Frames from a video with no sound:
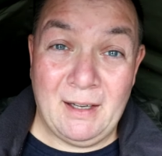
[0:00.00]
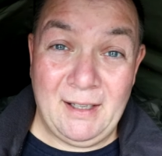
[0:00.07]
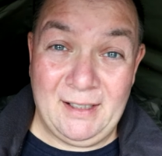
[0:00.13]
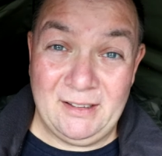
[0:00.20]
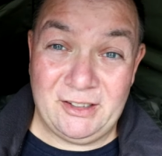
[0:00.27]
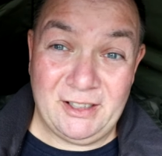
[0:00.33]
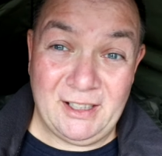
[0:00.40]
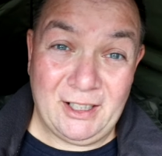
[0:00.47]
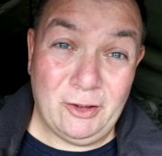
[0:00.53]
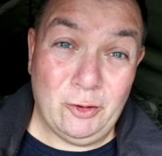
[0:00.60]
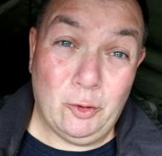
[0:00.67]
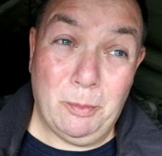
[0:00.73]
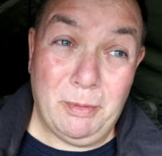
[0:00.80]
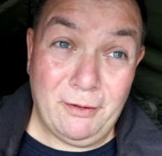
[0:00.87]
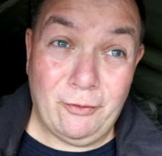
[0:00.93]
and sling and
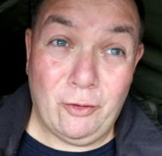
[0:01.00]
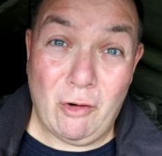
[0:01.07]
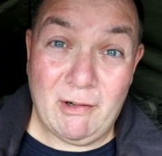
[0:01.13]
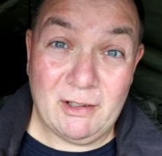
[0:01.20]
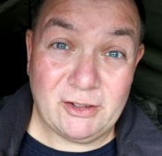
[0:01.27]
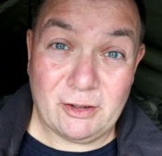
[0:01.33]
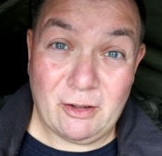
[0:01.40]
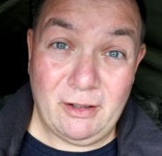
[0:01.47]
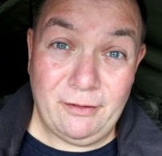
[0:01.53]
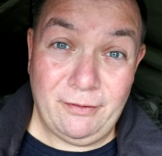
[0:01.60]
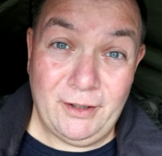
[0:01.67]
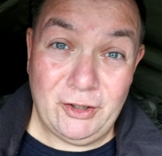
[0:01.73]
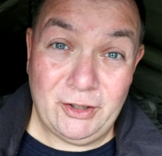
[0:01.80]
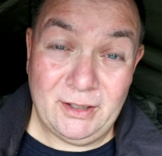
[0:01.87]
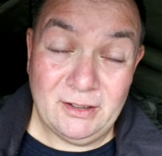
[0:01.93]
all before I started
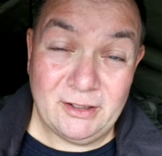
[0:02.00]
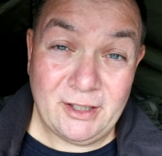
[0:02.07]
fishing.